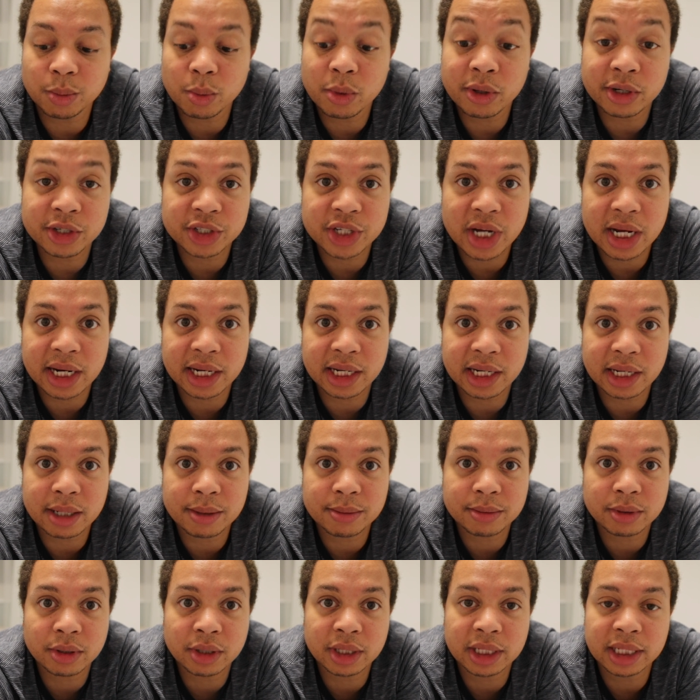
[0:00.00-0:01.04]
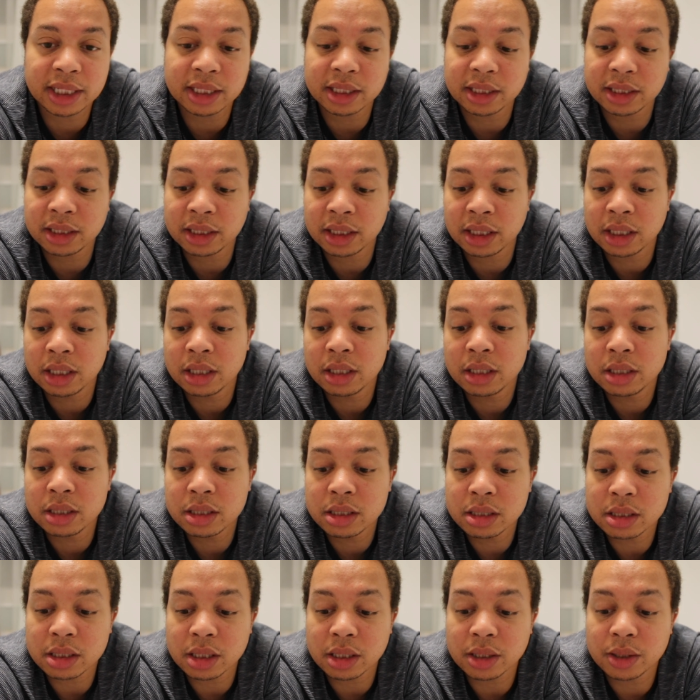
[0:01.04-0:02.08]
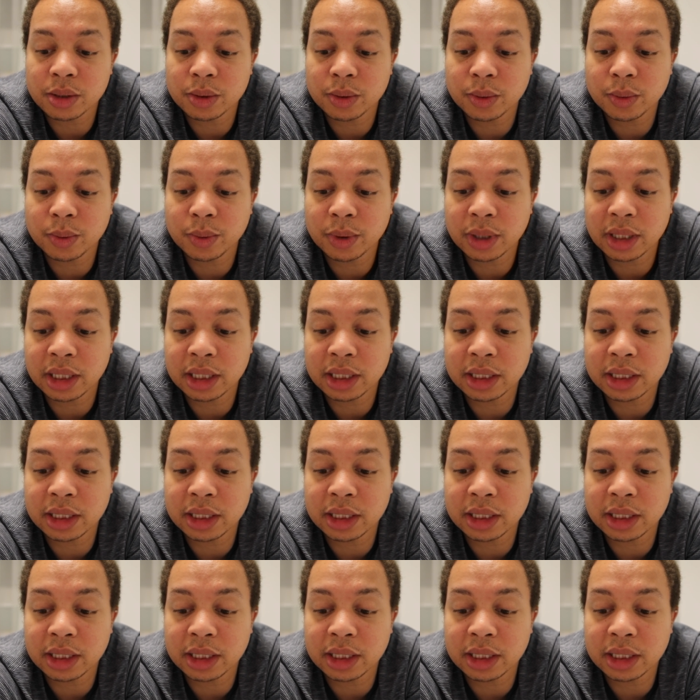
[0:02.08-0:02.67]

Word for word: we're in China now, not in England, so